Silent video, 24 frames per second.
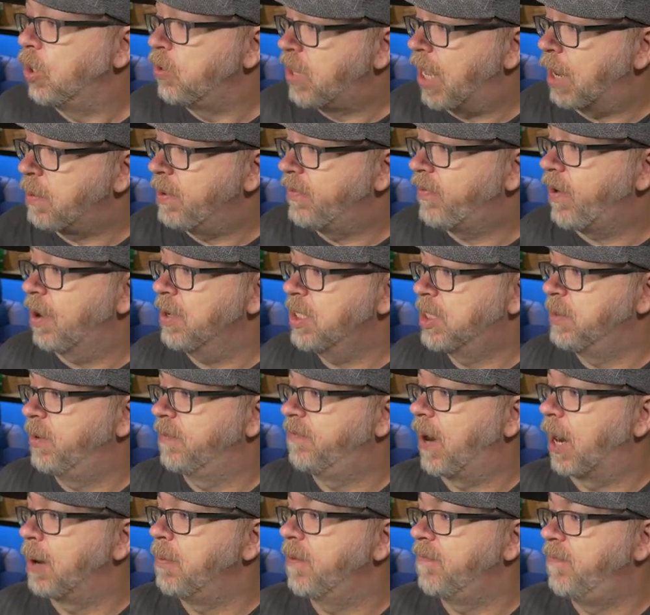Below that, we've got some
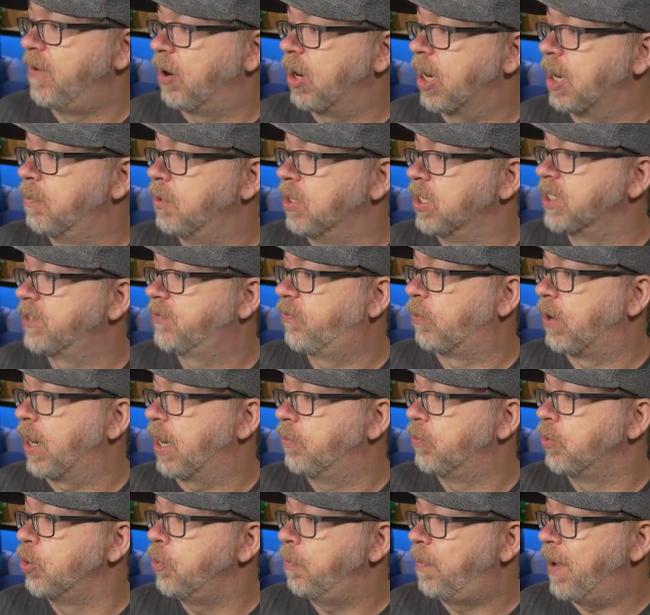environment variables for
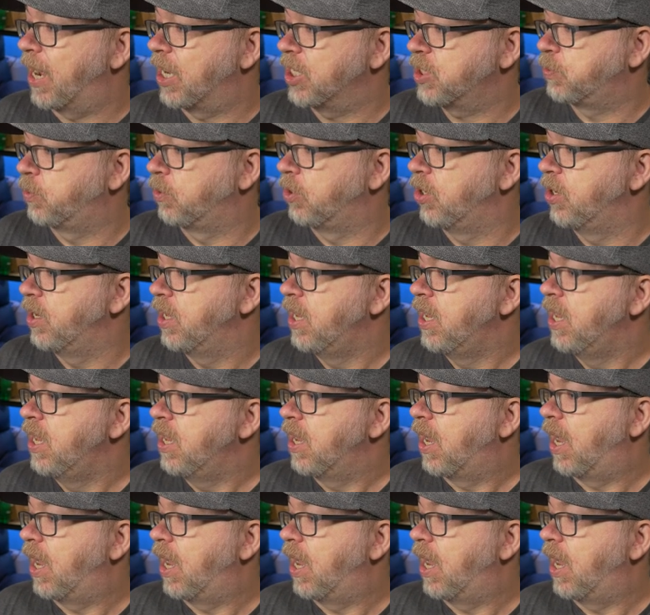a root password,